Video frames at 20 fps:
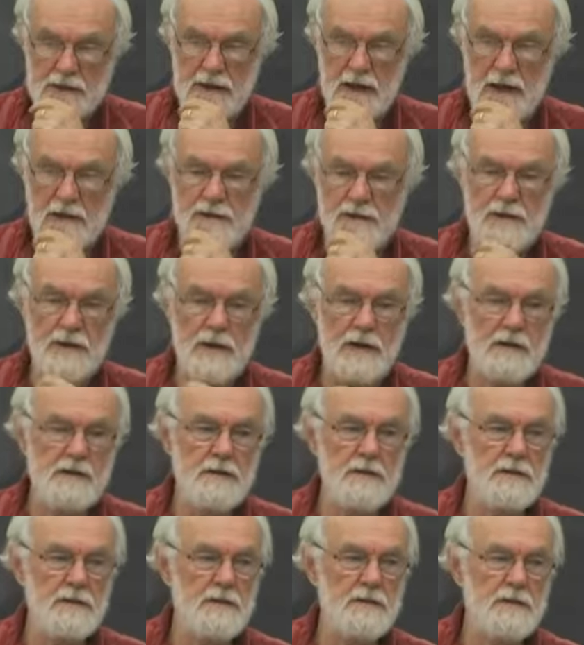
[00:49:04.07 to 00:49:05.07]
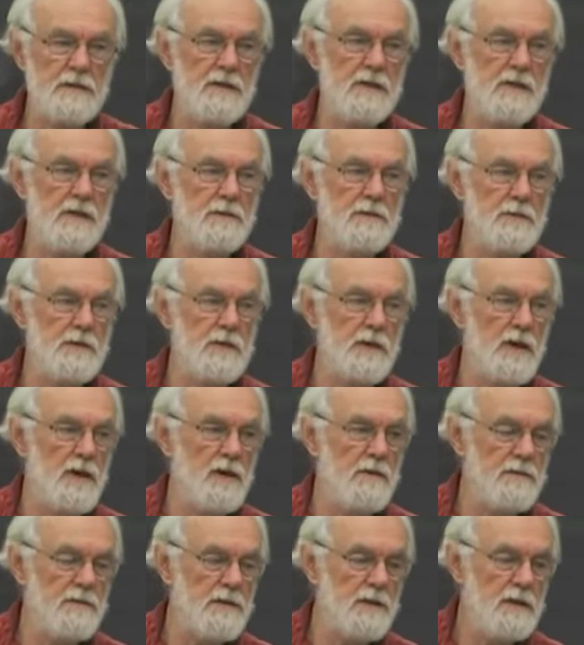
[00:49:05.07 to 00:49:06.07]
is calculated in terms
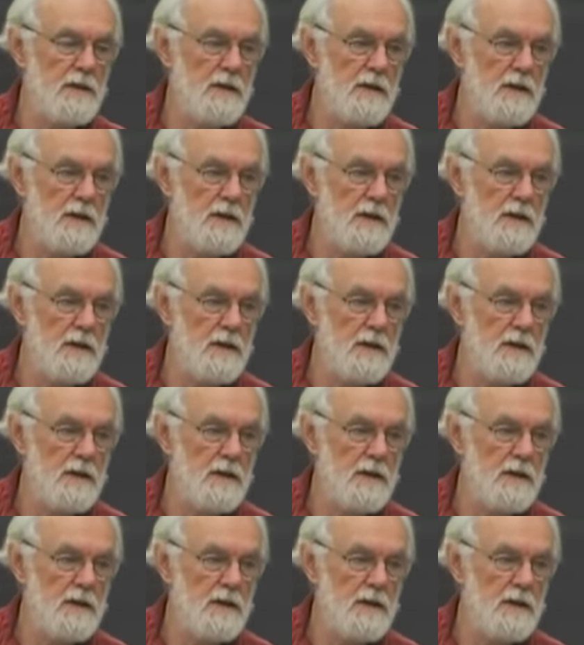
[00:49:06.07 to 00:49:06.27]
of